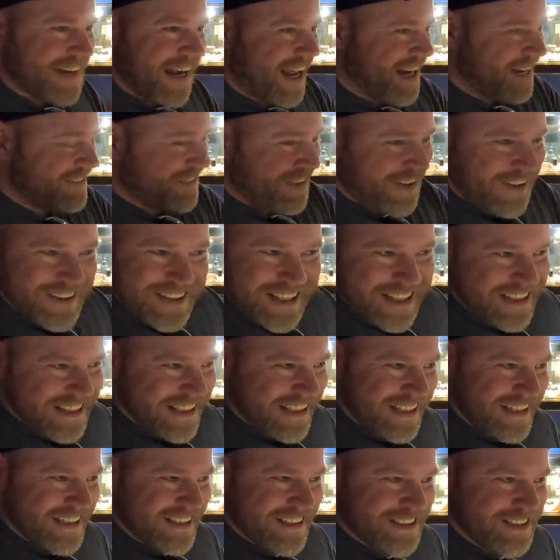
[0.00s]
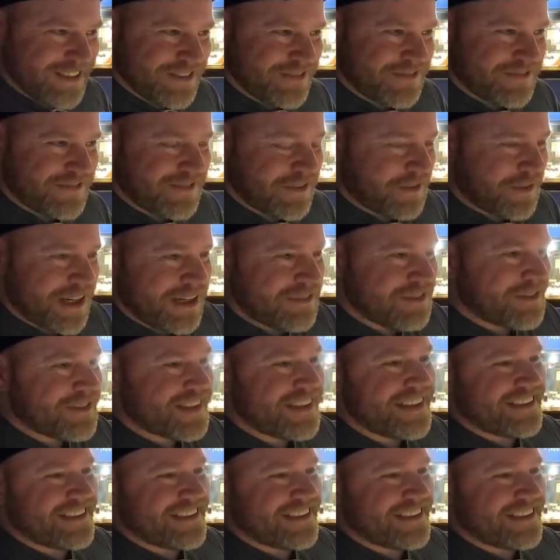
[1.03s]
But out of all the things, for whatever